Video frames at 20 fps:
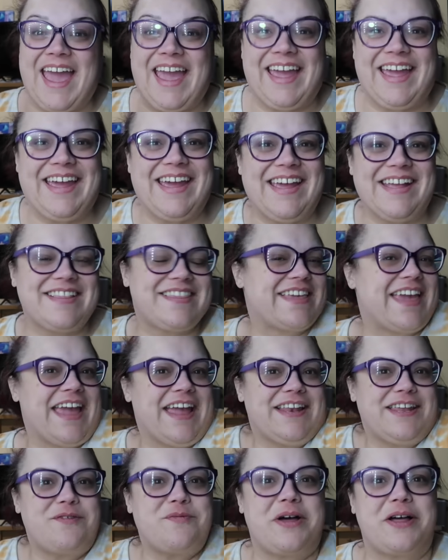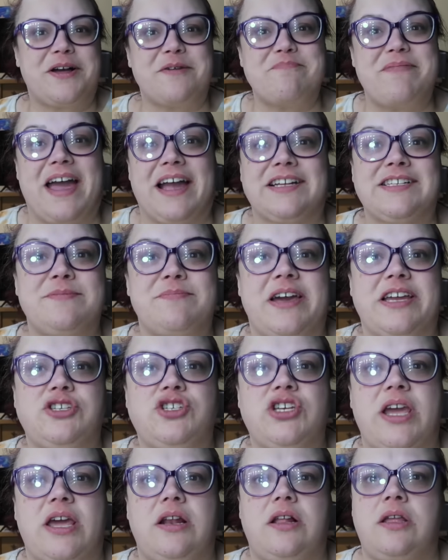Hey, it's Kandy. Welcome back to my
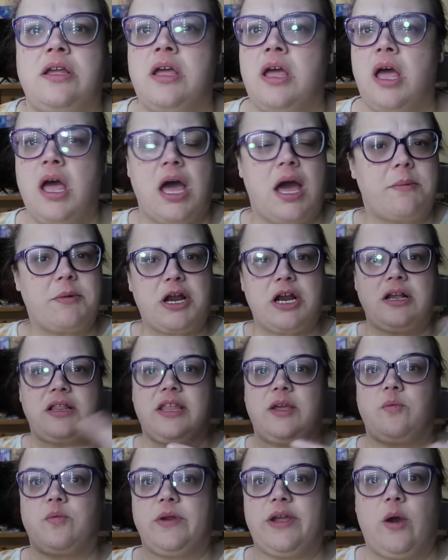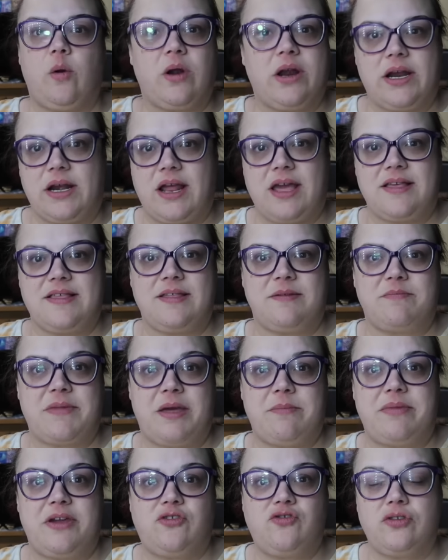channel. I'm currently reorganizing
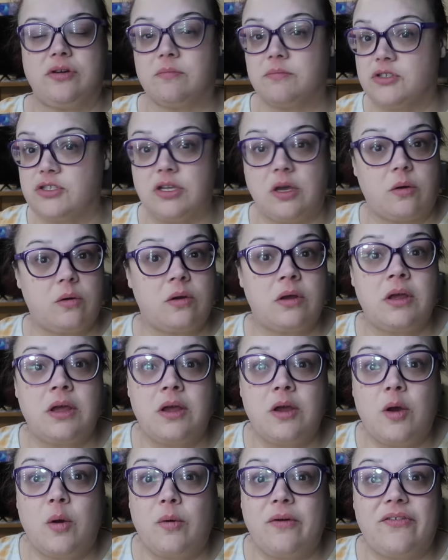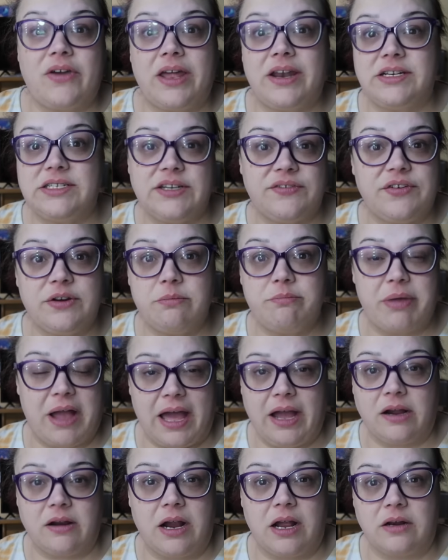my bedroom, so we've got a different
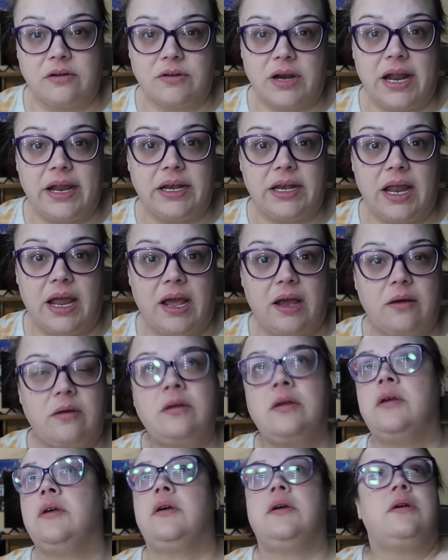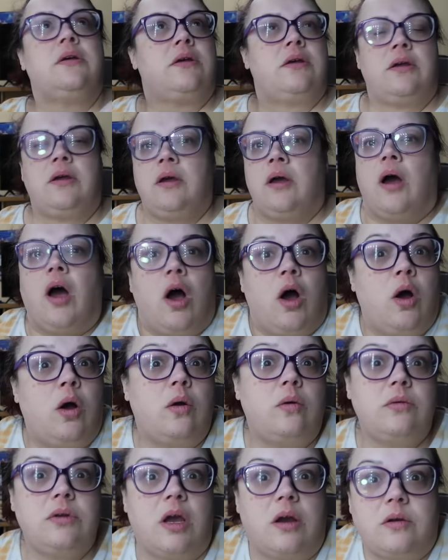background right now.
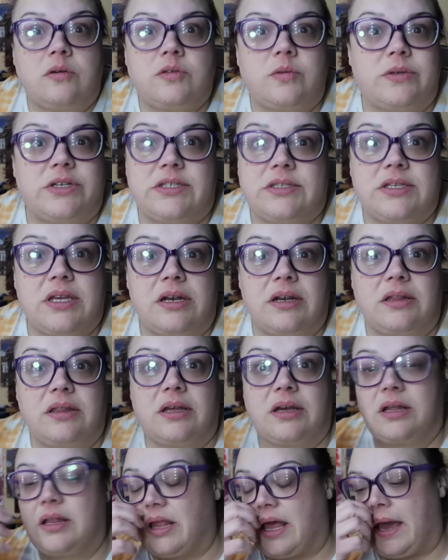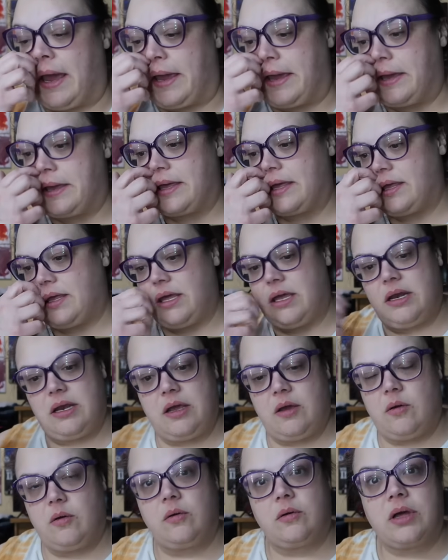Who knows what it's gonna look like, you
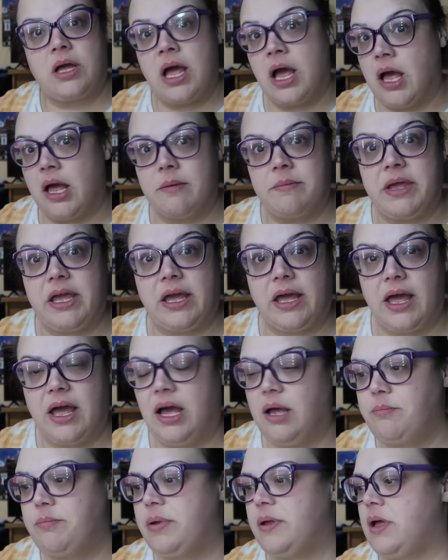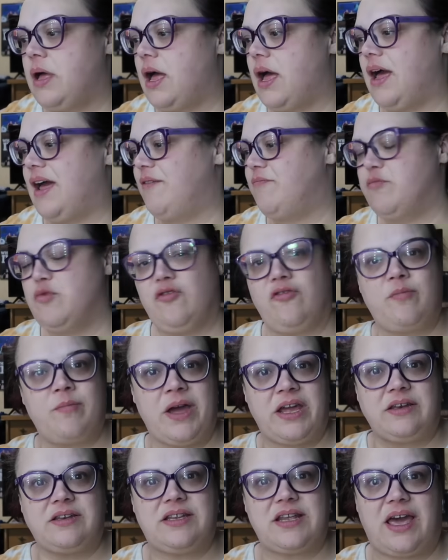know, coming up. I moved
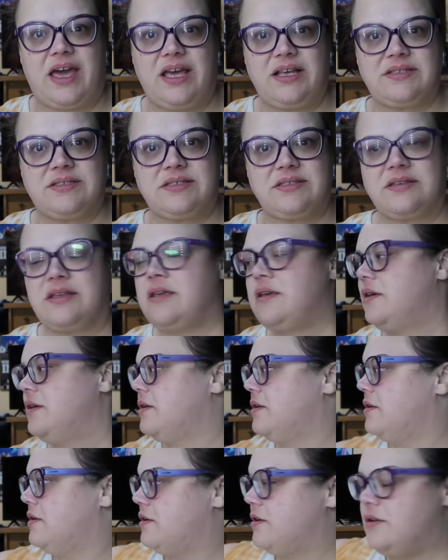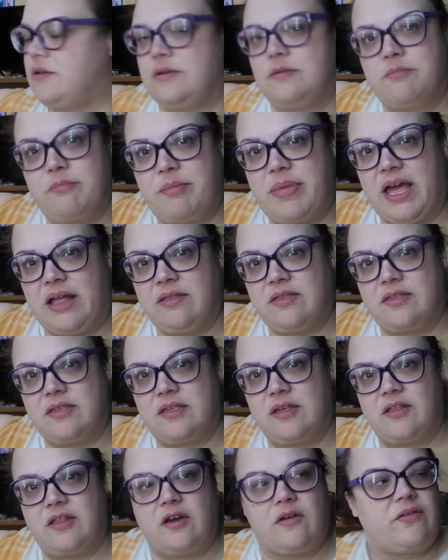my desk. Bed's
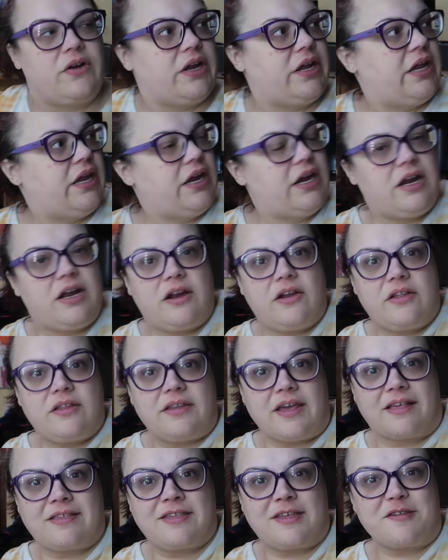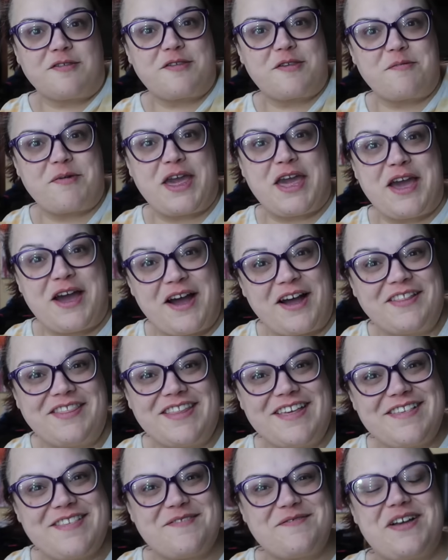still over here. Desk used to be
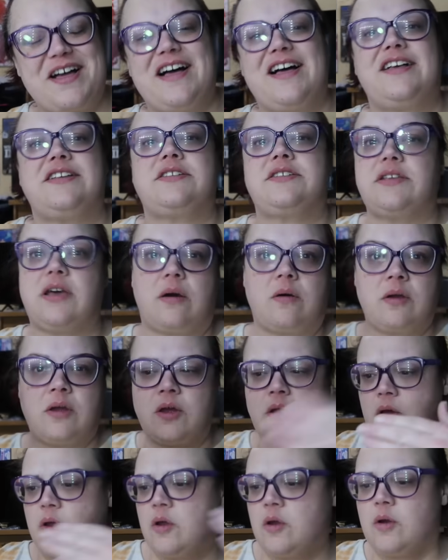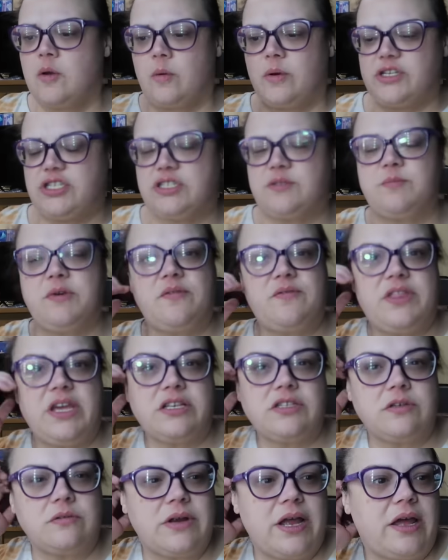on this wall, so we just move
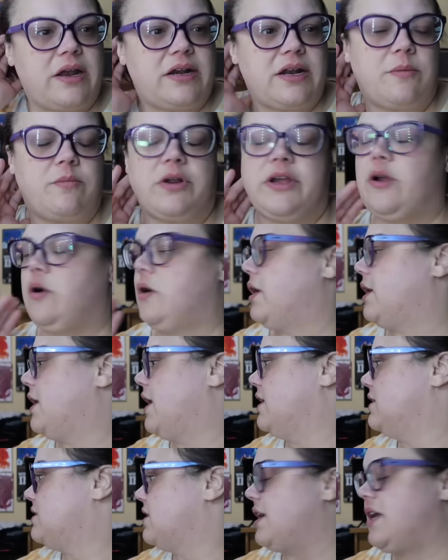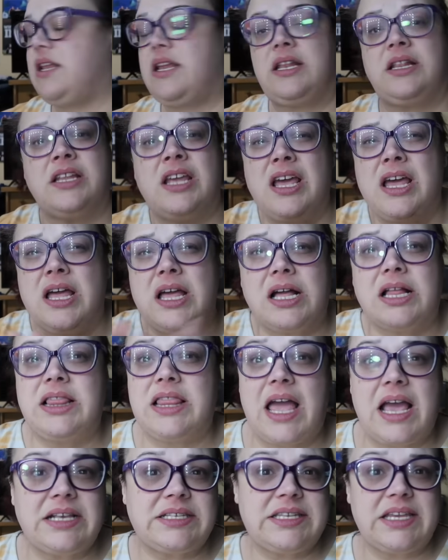things around and I'm reorganizing. And in
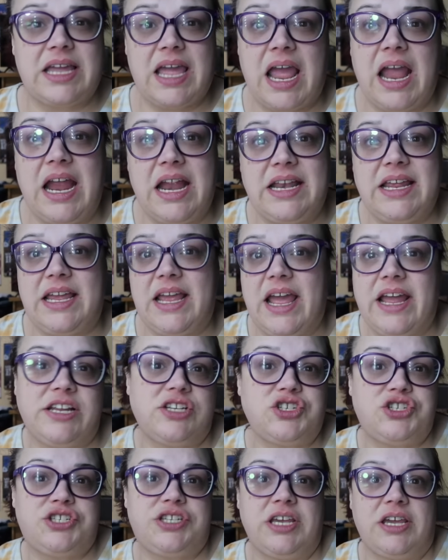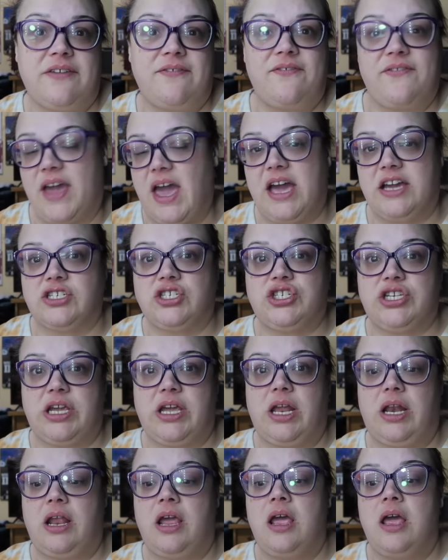classic ADHD
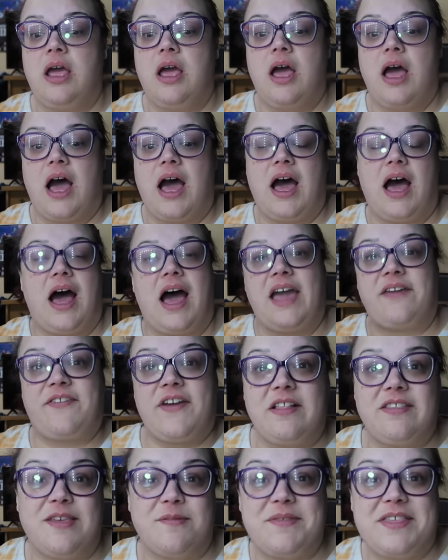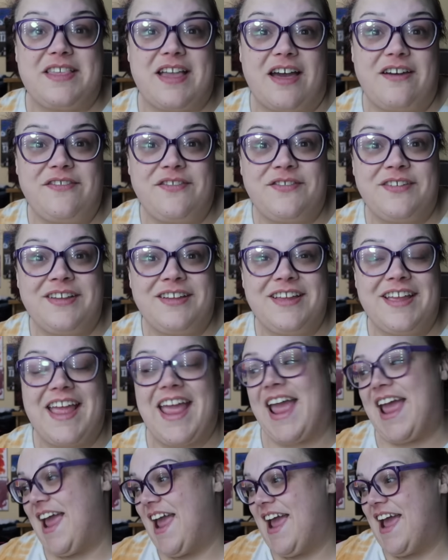fashion, uh, I found some stuff
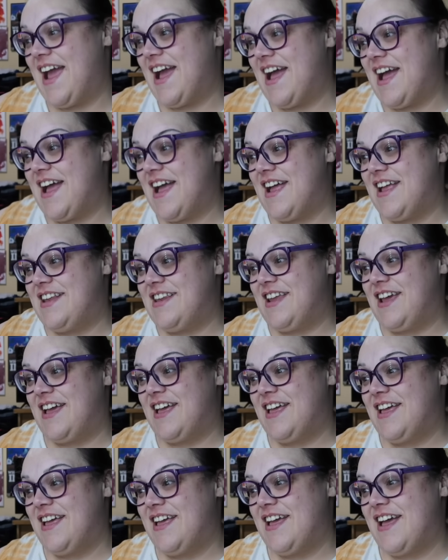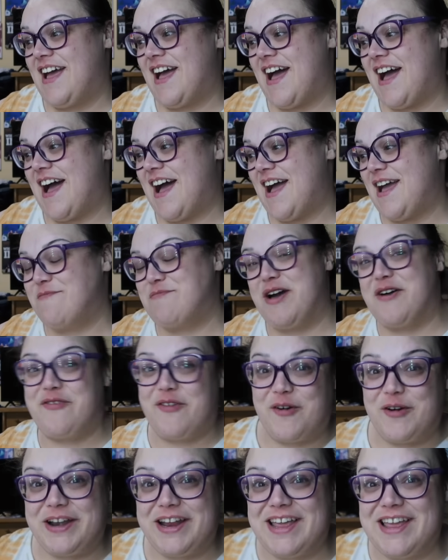and I'm
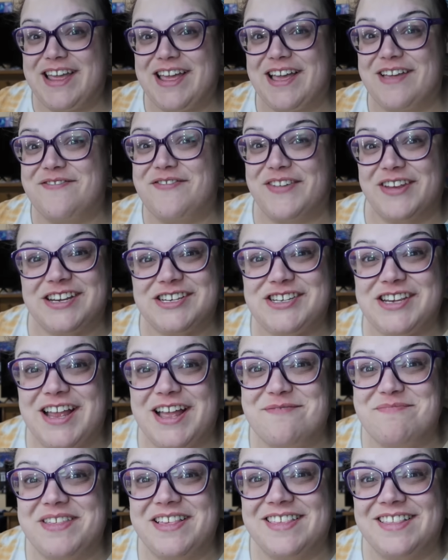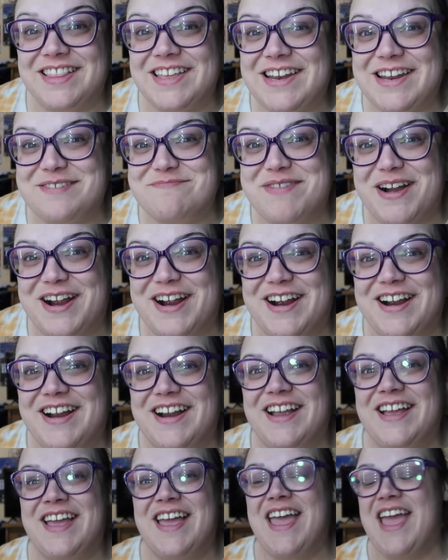avoiding finishing up this cleaning
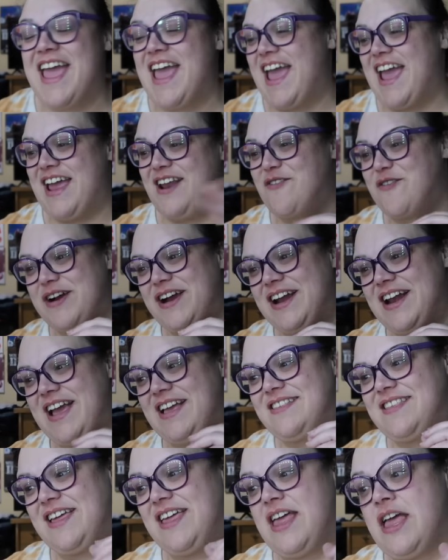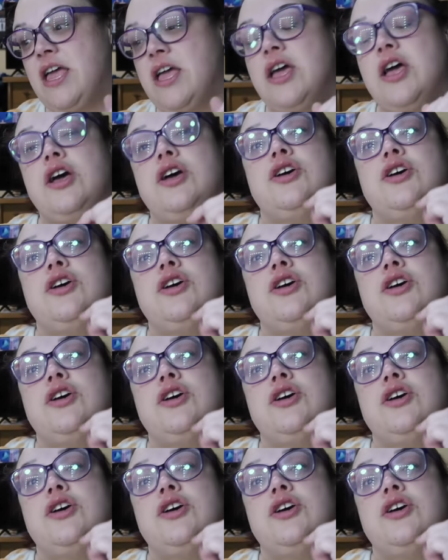part and organizing it